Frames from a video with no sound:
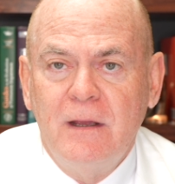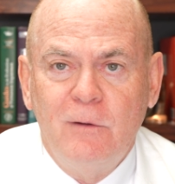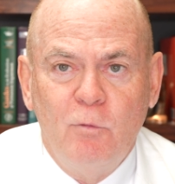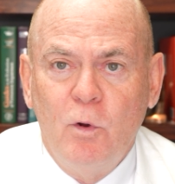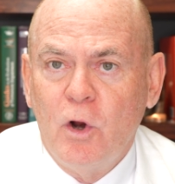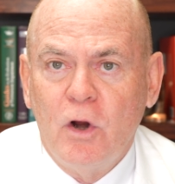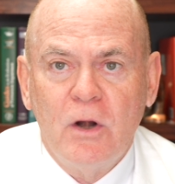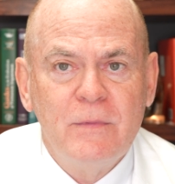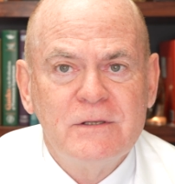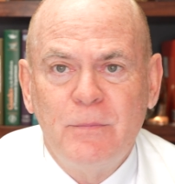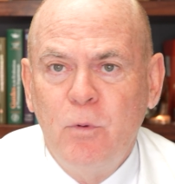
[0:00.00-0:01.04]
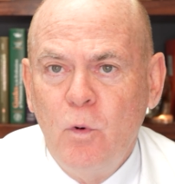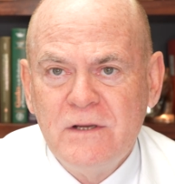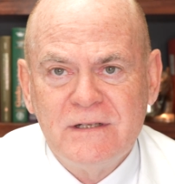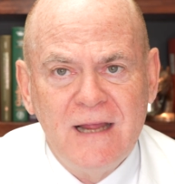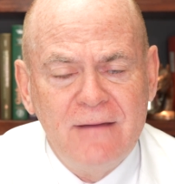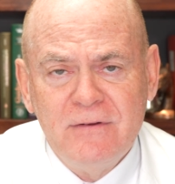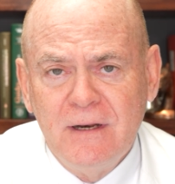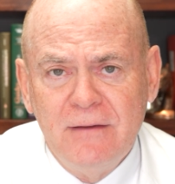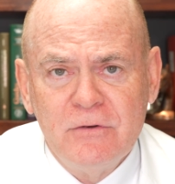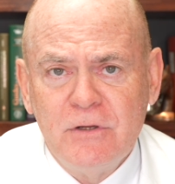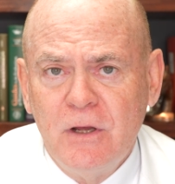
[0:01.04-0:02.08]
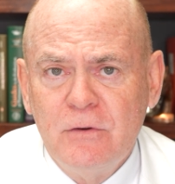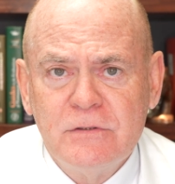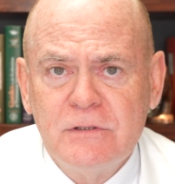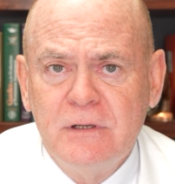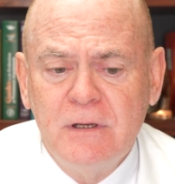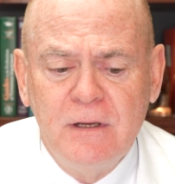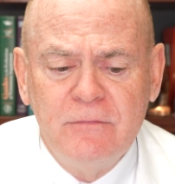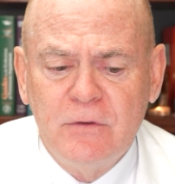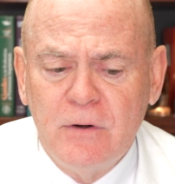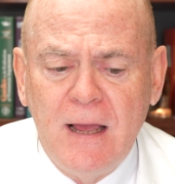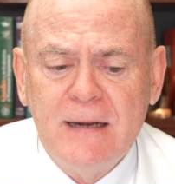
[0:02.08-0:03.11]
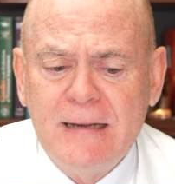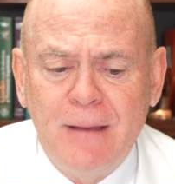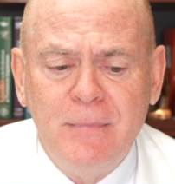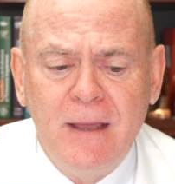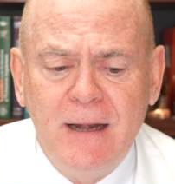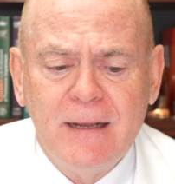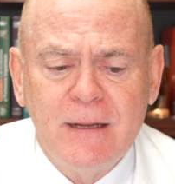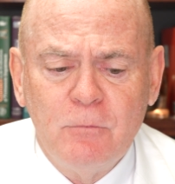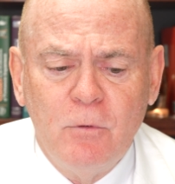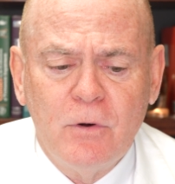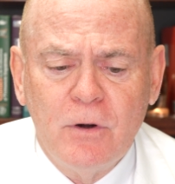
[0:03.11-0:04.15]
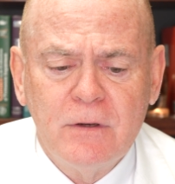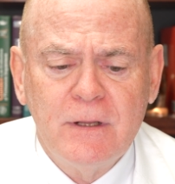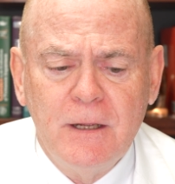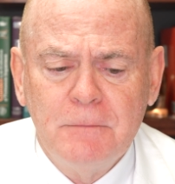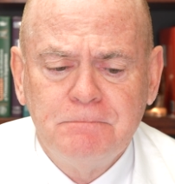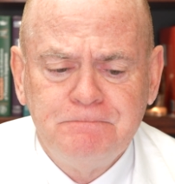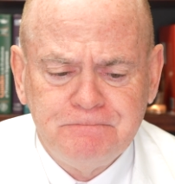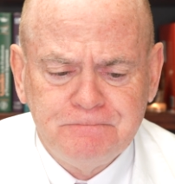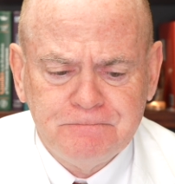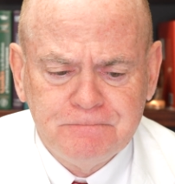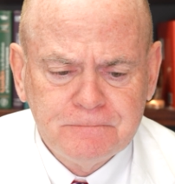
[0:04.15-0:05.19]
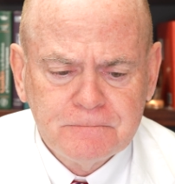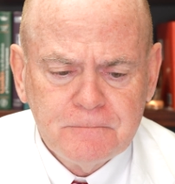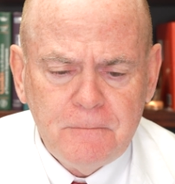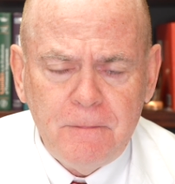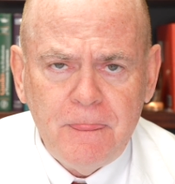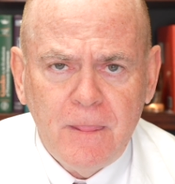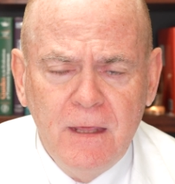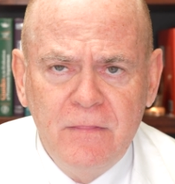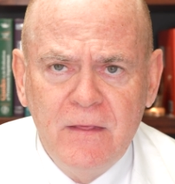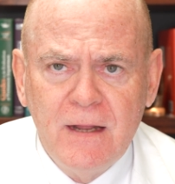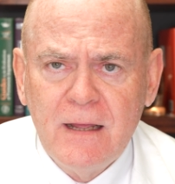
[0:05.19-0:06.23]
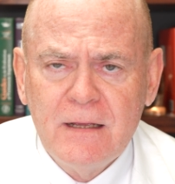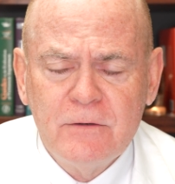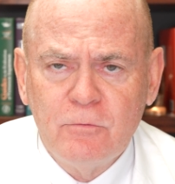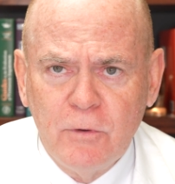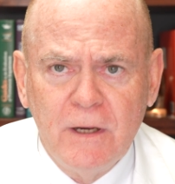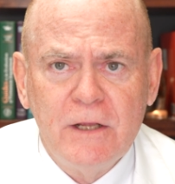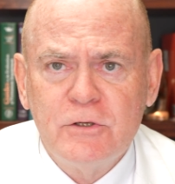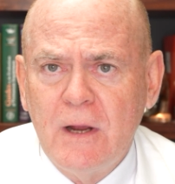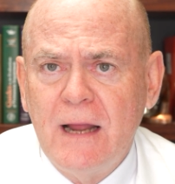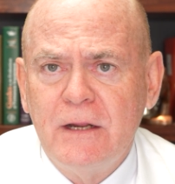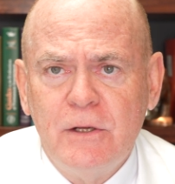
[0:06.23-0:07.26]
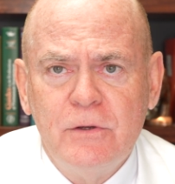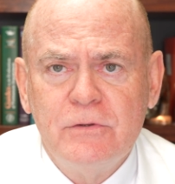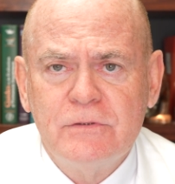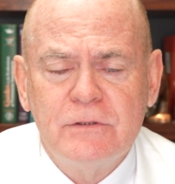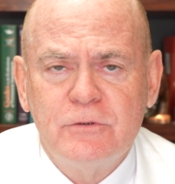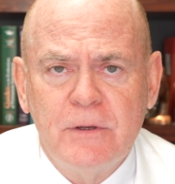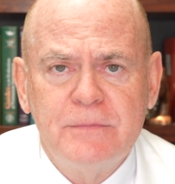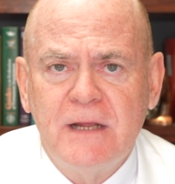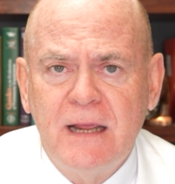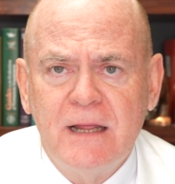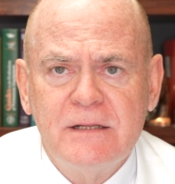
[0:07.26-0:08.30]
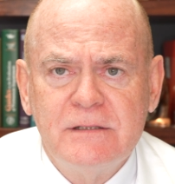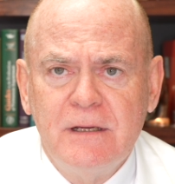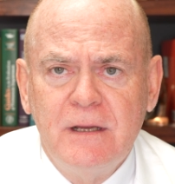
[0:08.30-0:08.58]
It won't hurt them. It's a poison ivy level dose. If they're not diabetic, it won't hurt them. And then I really try to use the Triptans.